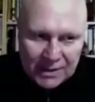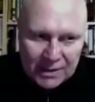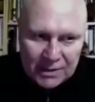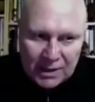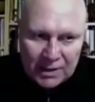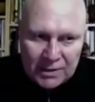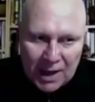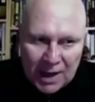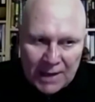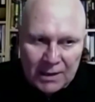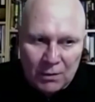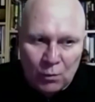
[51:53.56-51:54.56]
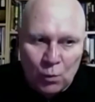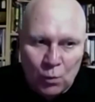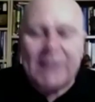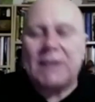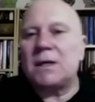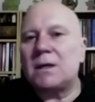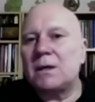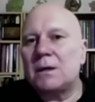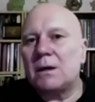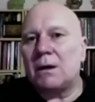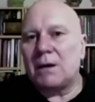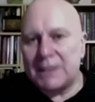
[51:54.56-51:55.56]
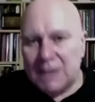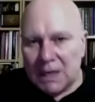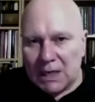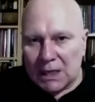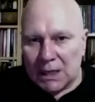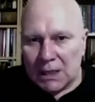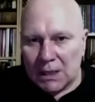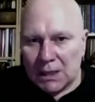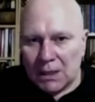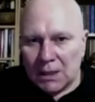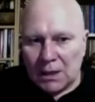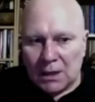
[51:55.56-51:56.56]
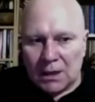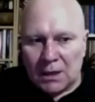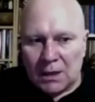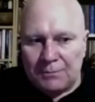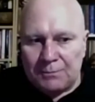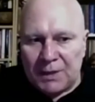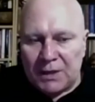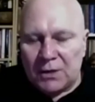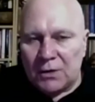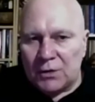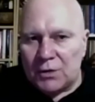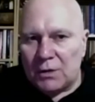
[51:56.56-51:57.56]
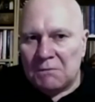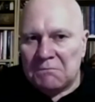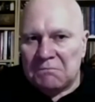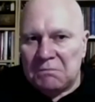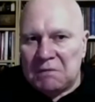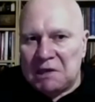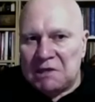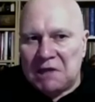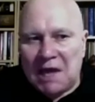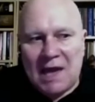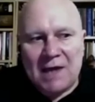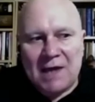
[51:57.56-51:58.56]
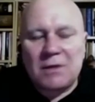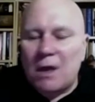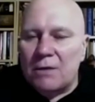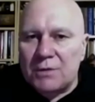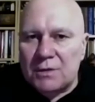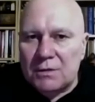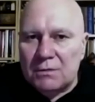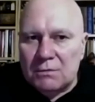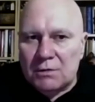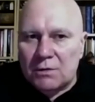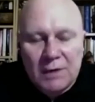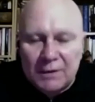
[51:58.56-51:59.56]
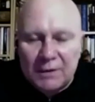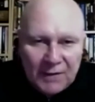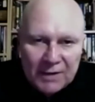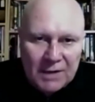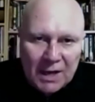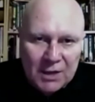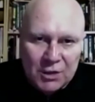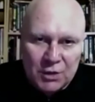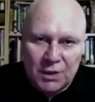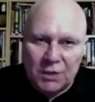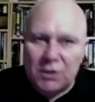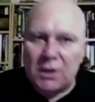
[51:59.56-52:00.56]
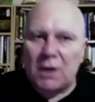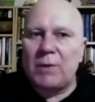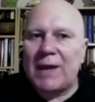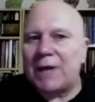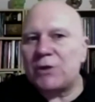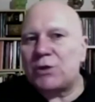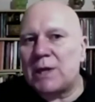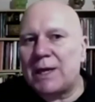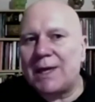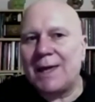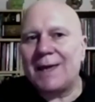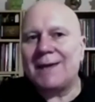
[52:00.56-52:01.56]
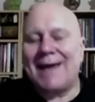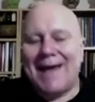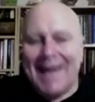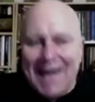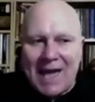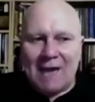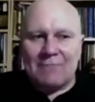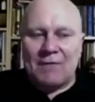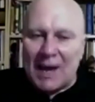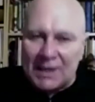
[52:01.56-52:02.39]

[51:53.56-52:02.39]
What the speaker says: is a weak idea because it has no solid foundation until we actually have a